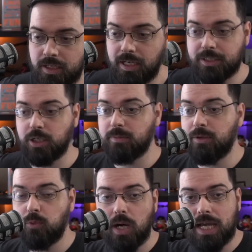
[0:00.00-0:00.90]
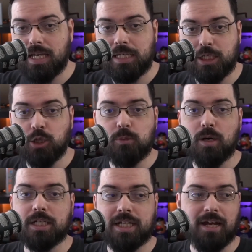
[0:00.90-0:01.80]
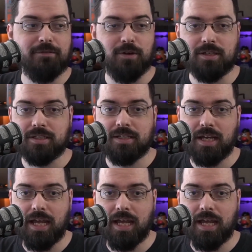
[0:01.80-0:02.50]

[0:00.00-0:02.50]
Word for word: That took me way too much effort to say